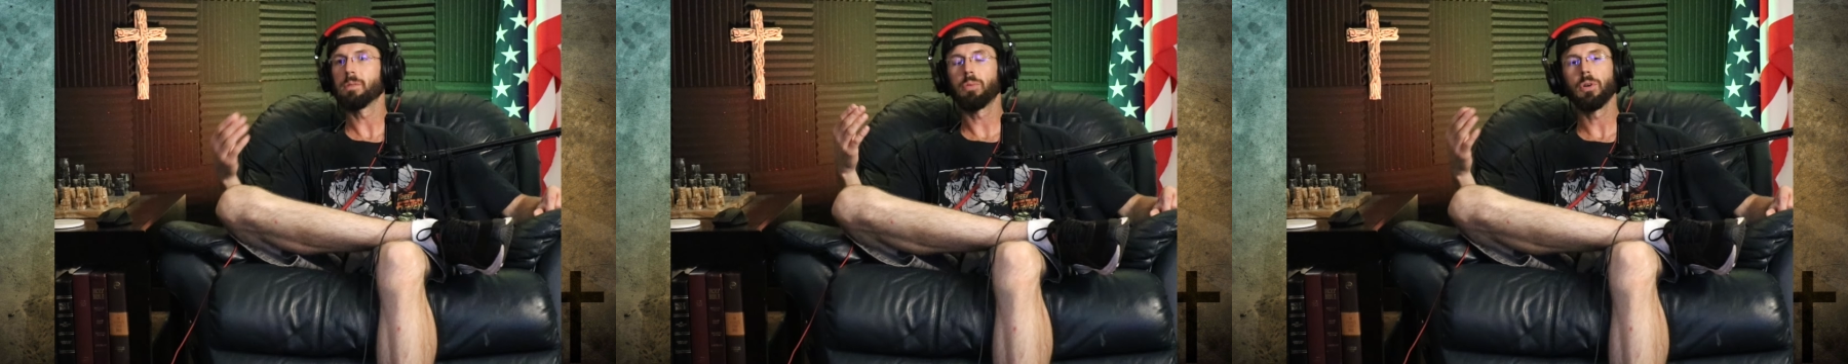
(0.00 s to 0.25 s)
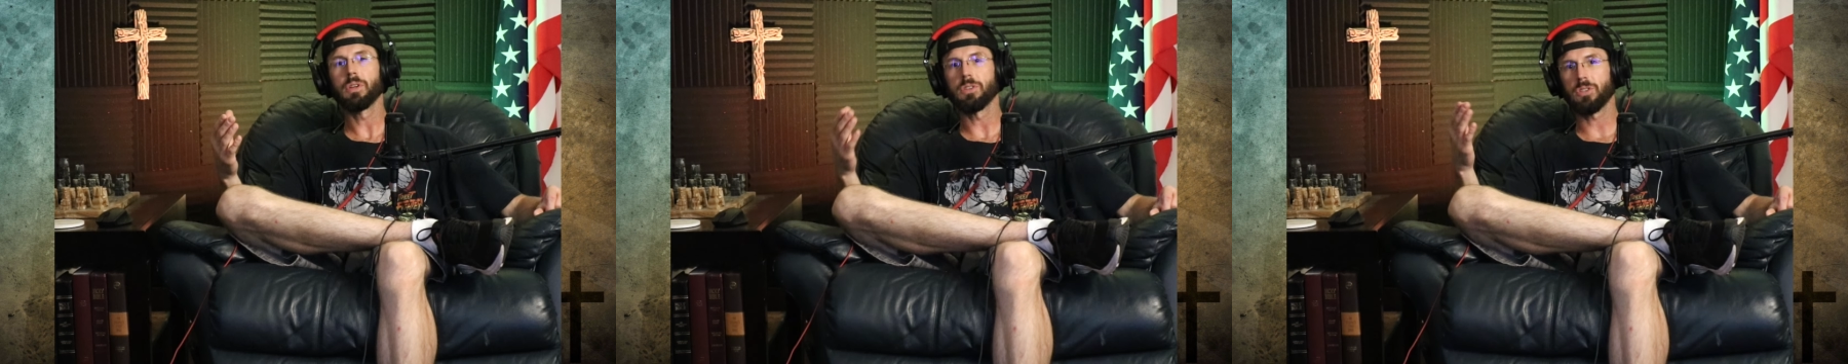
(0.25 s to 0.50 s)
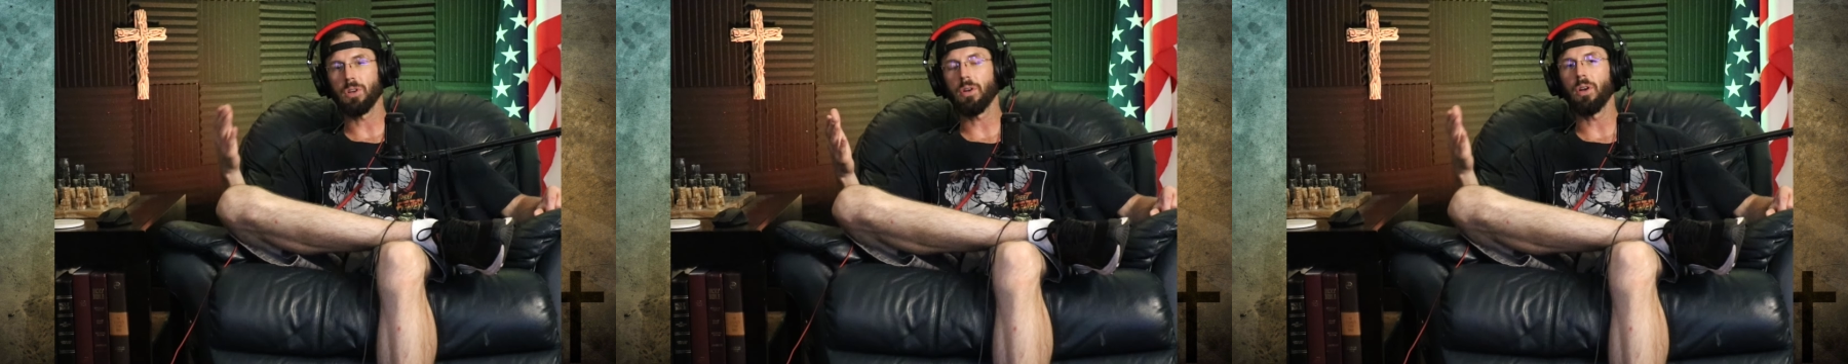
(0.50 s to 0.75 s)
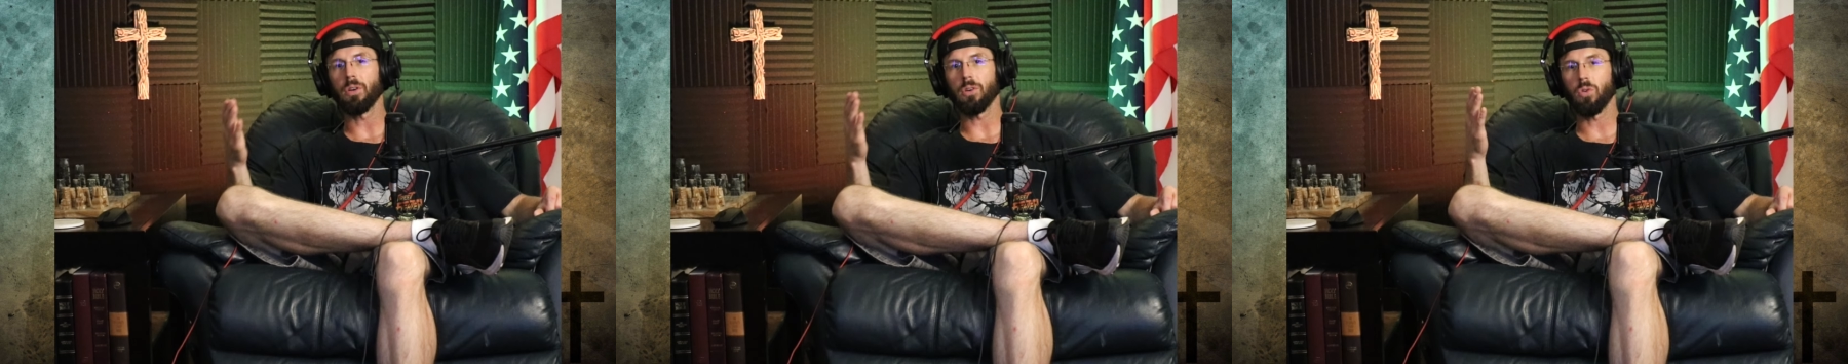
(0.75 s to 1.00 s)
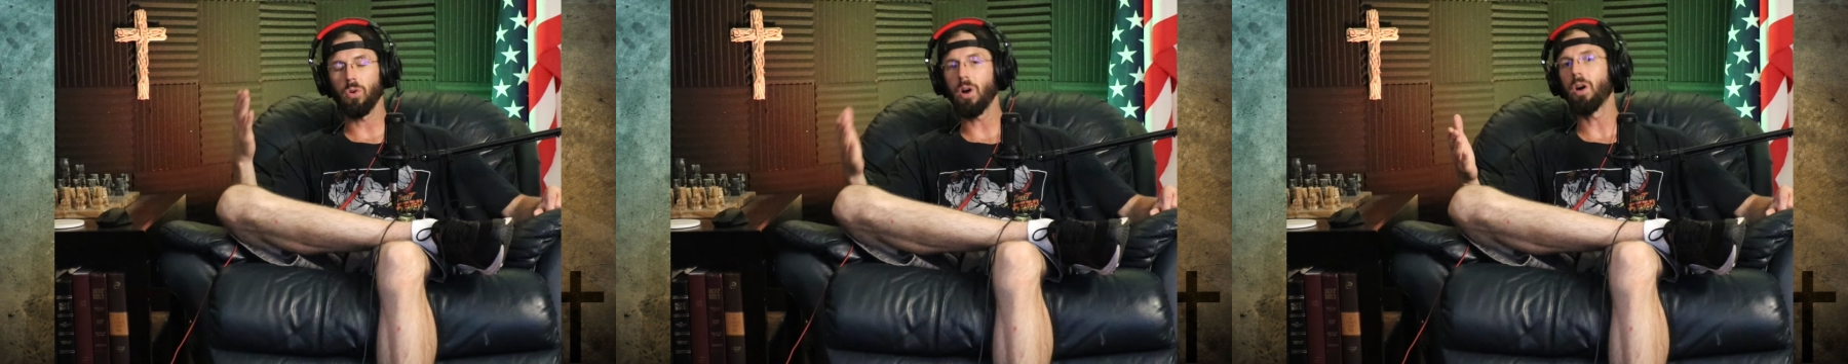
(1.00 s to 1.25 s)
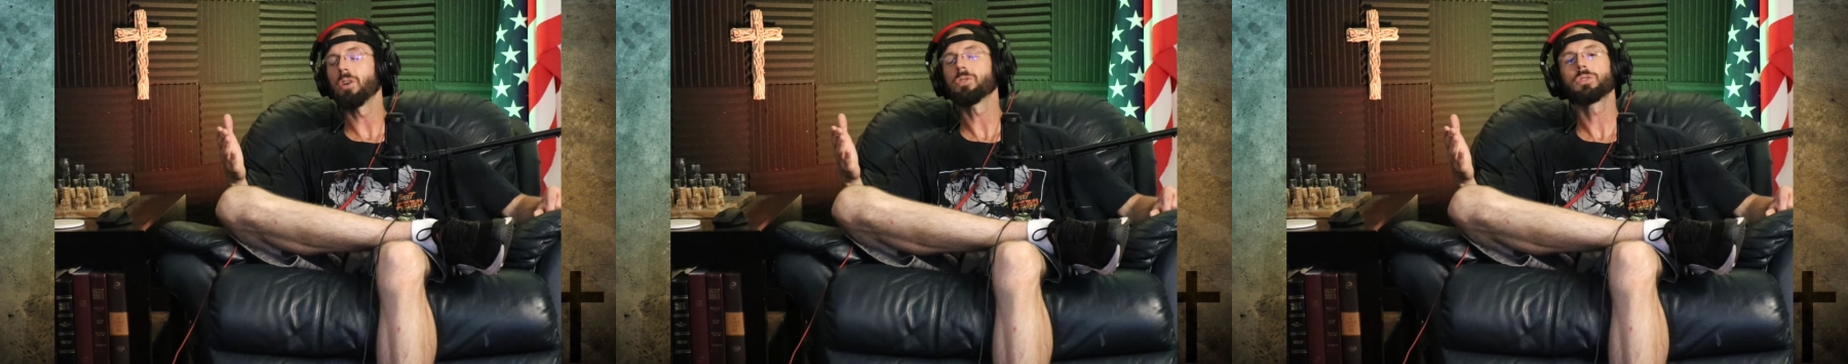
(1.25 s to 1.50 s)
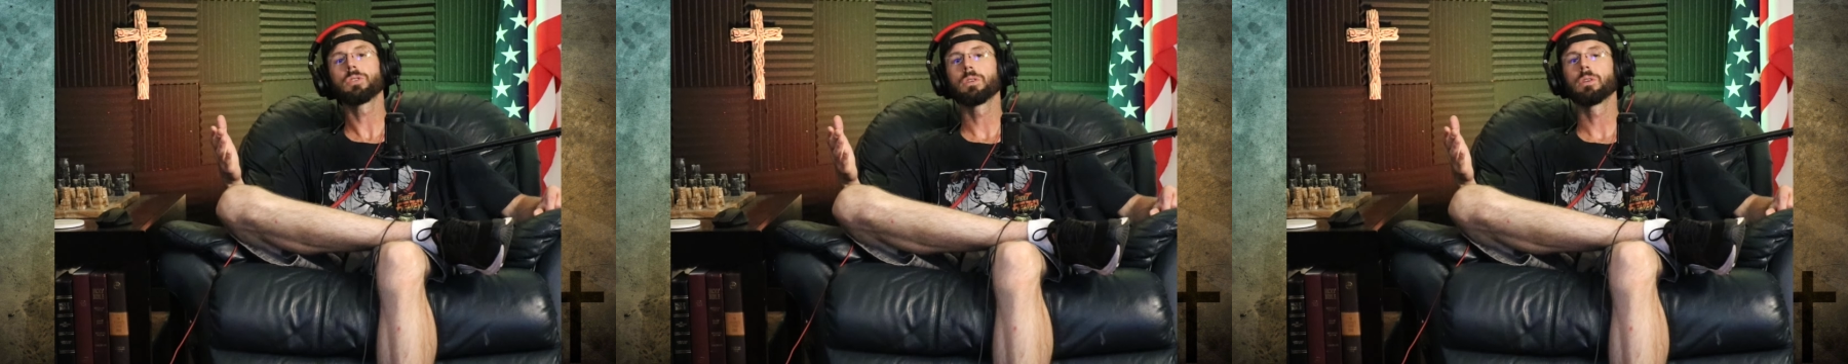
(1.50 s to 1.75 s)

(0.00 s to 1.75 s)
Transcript: put his son on a cross.